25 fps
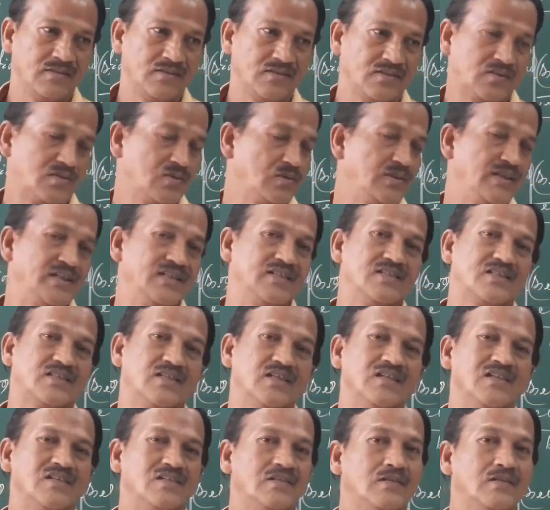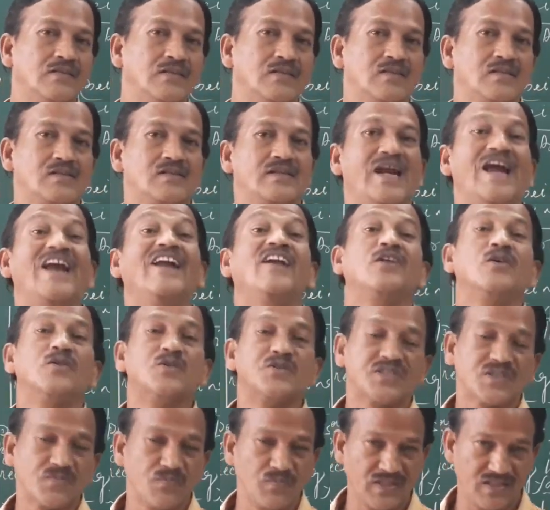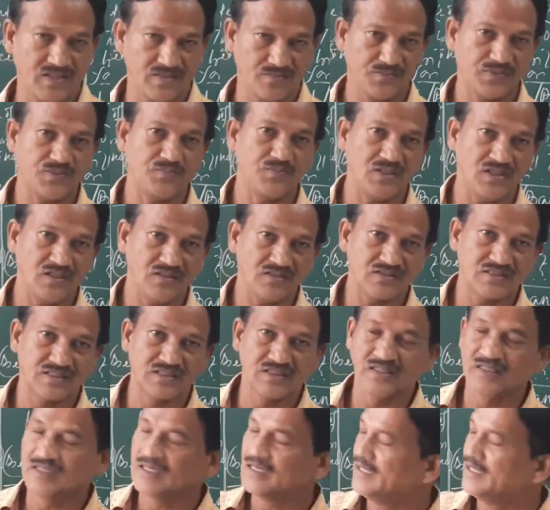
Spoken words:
So that is the endorsement of the bills.